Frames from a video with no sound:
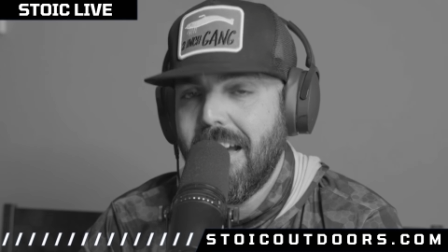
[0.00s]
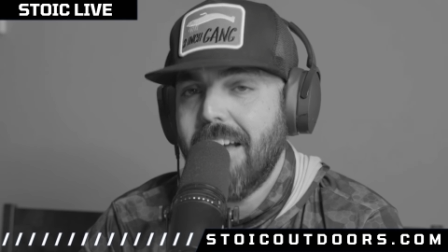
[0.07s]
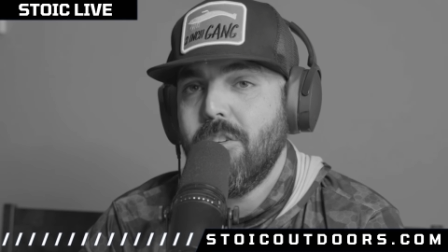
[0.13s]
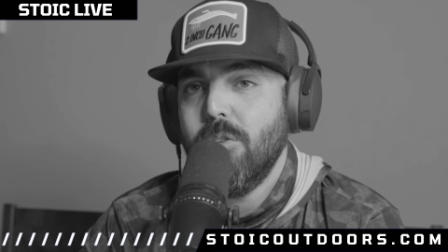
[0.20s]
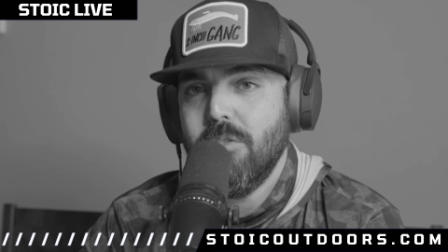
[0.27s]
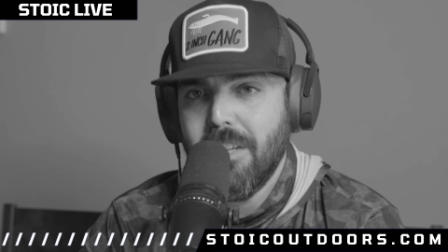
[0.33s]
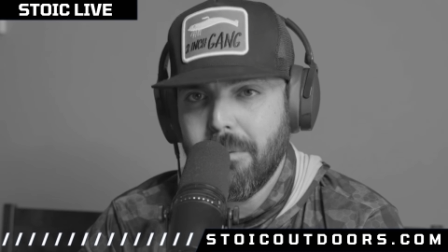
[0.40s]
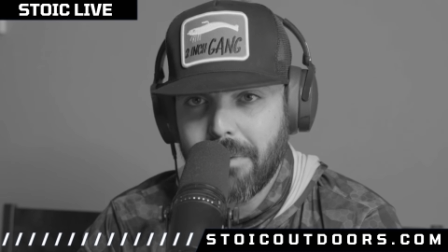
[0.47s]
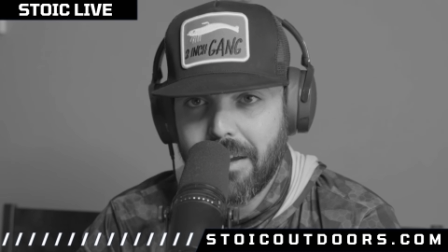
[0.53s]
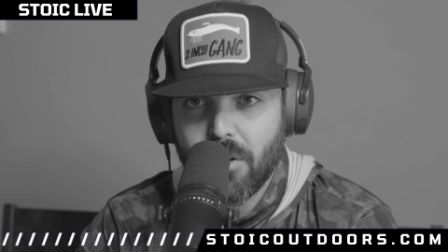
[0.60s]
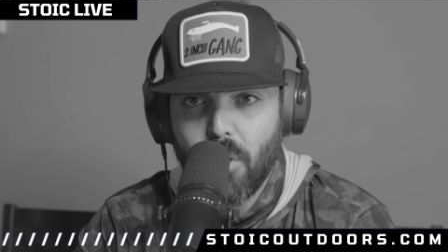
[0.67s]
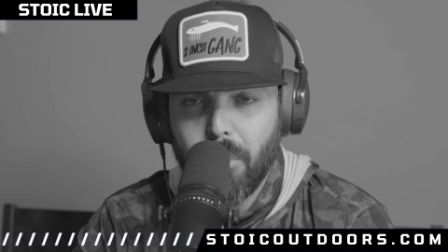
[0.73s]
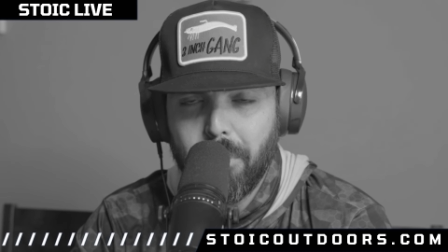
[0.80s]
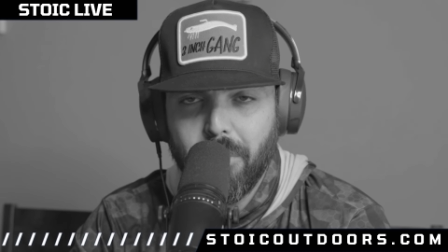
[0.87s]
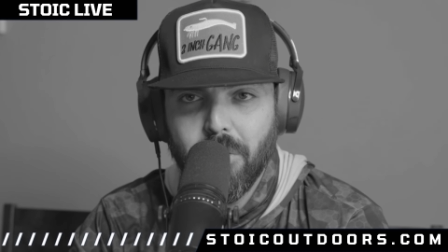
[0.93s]
I do take my
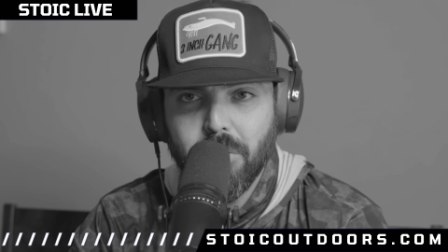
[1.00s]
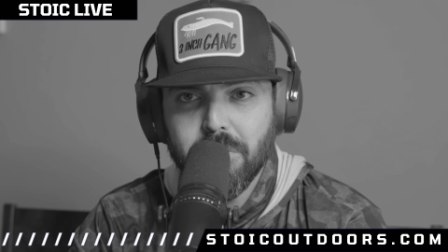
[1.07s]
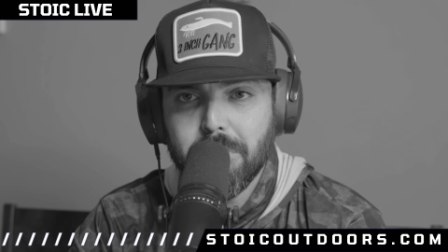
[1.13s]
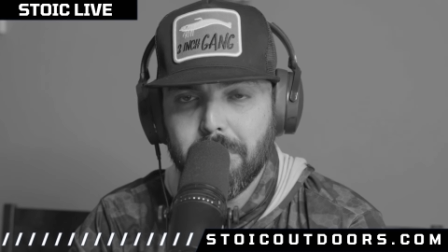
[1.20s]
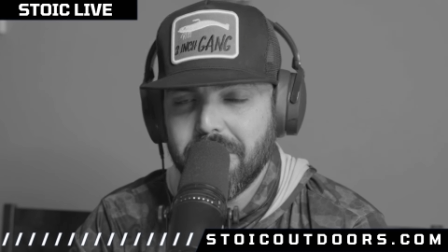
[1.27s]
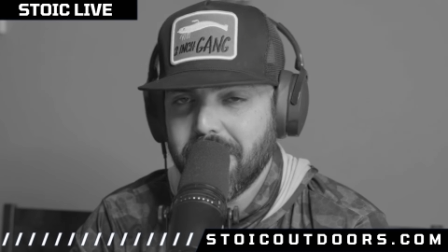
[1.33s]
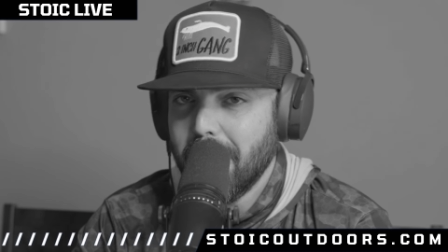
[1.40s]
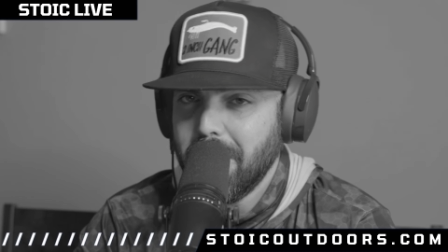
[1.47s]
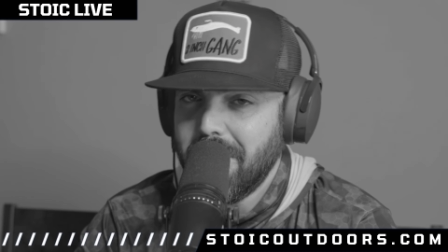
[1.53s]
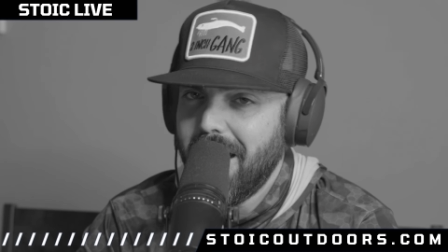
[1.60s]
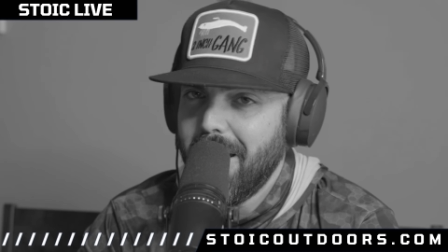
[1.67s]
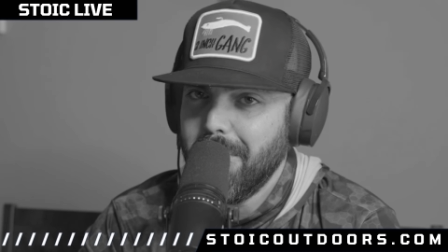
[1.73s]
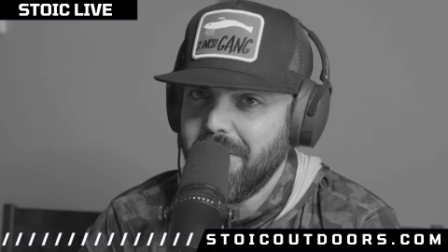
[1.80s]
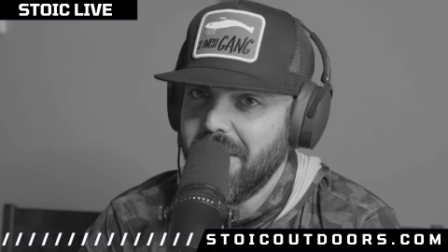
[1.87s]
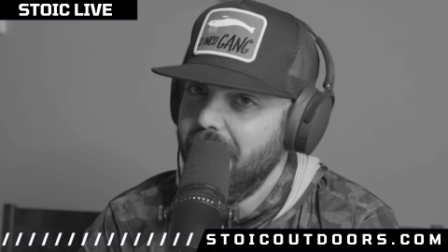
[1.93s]
GoPros, but
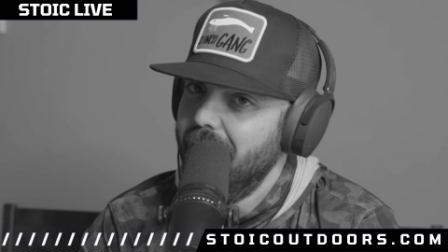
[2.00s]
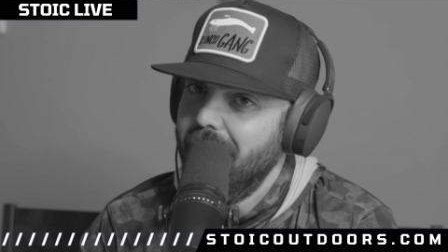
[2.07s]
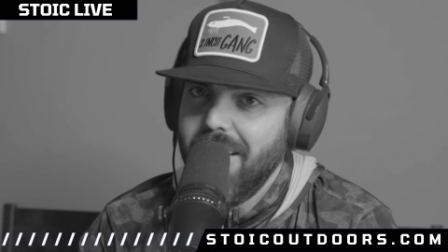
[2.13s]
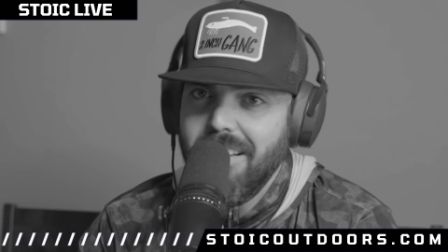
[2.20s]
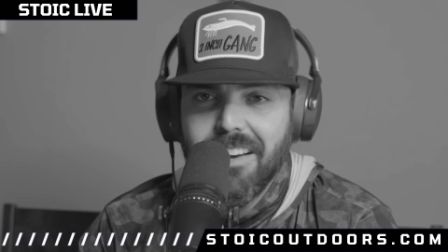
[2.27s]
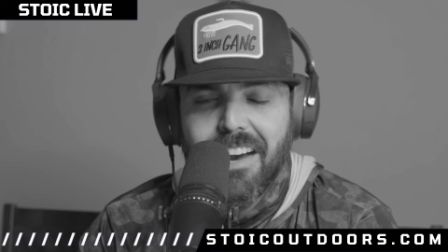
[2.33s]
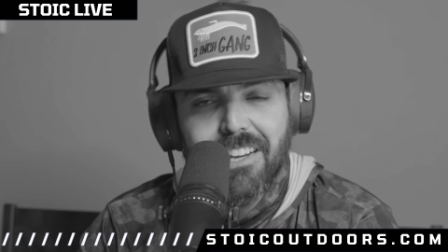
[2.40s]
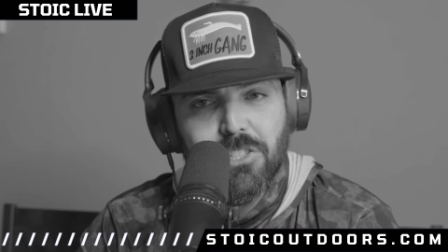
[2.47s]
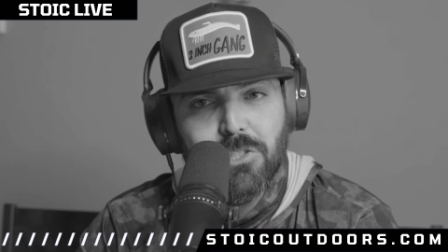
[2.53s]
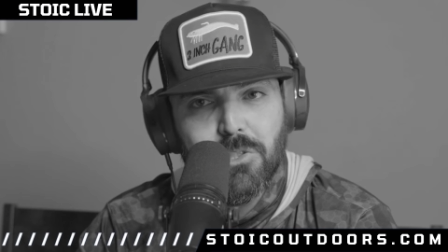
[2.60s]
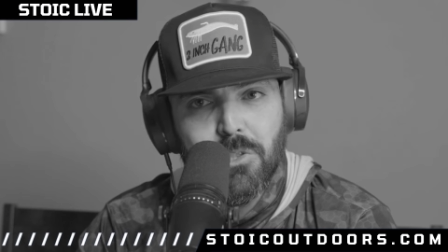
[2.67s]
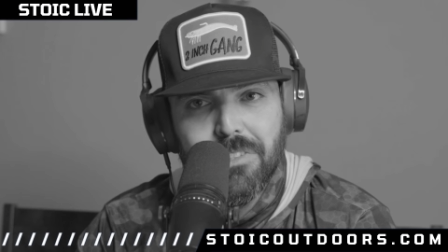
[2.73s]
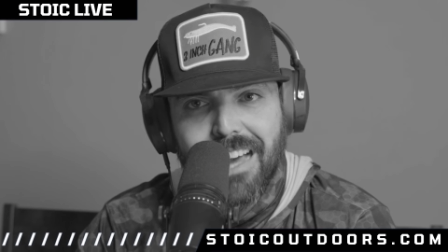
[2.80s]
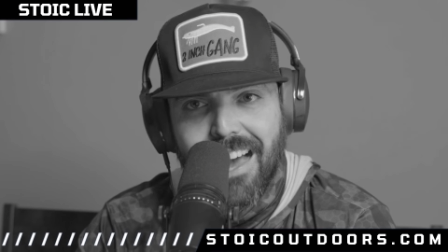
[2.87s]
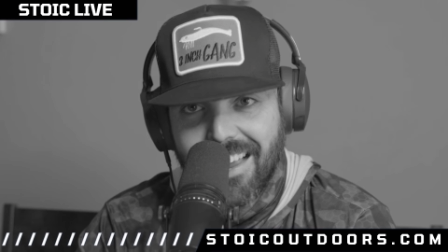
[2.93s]
sometimes I just
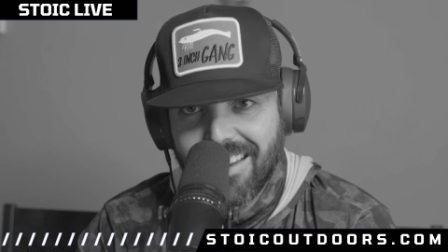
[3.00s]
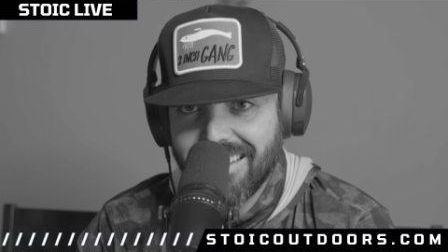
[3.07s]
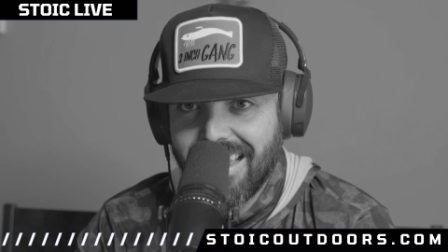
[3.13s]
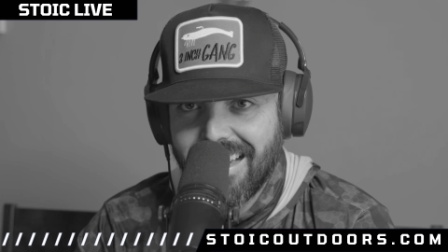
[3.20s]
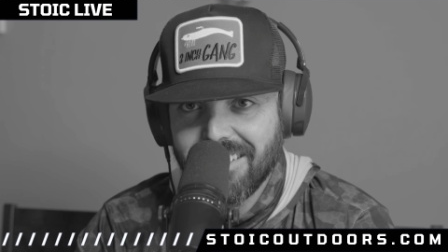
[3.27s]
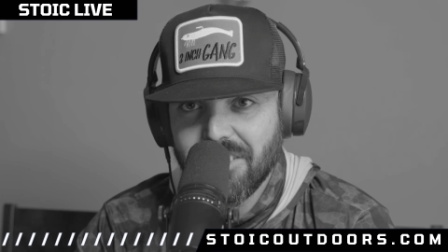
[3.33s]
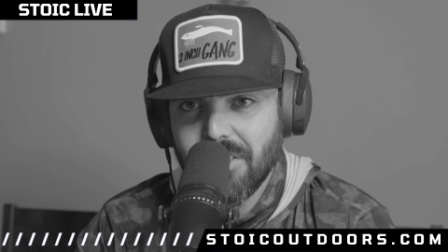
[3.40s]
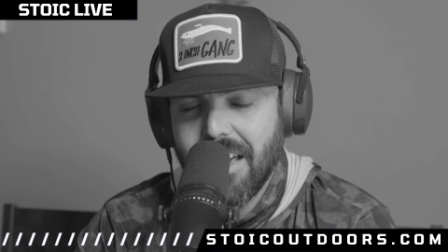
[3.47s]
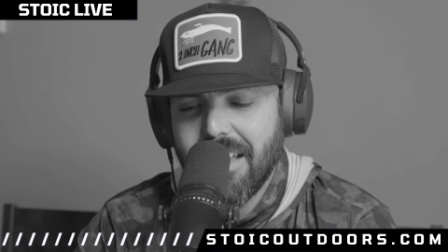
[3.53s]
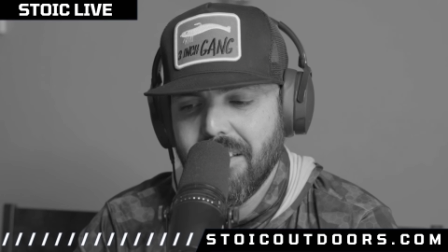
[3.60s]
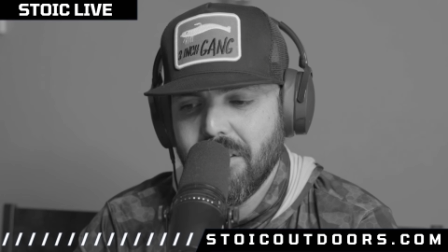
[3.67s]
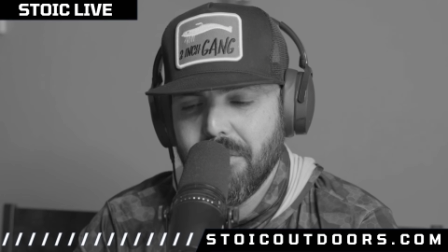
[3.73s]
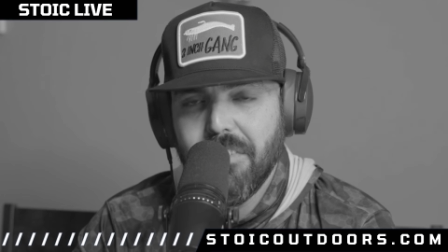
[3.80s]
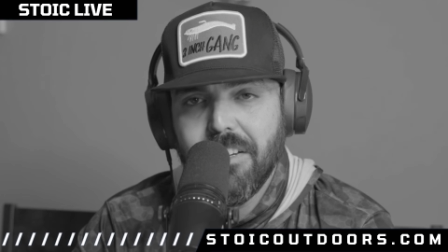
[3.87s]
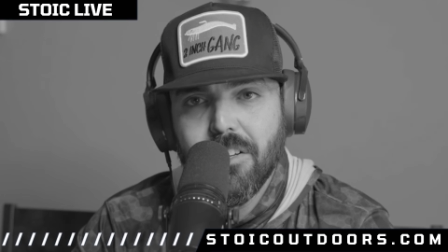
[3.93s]
do not like to edit
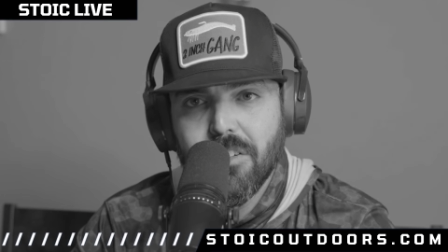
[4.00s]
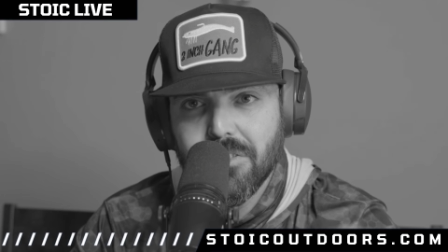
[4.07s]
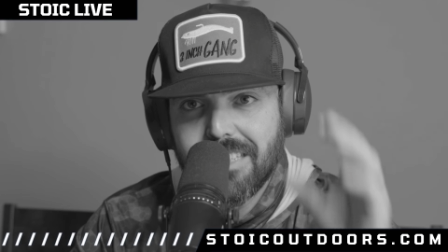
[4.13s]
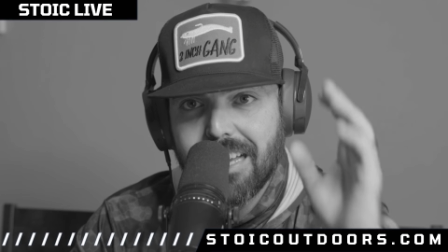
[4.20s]
the videos.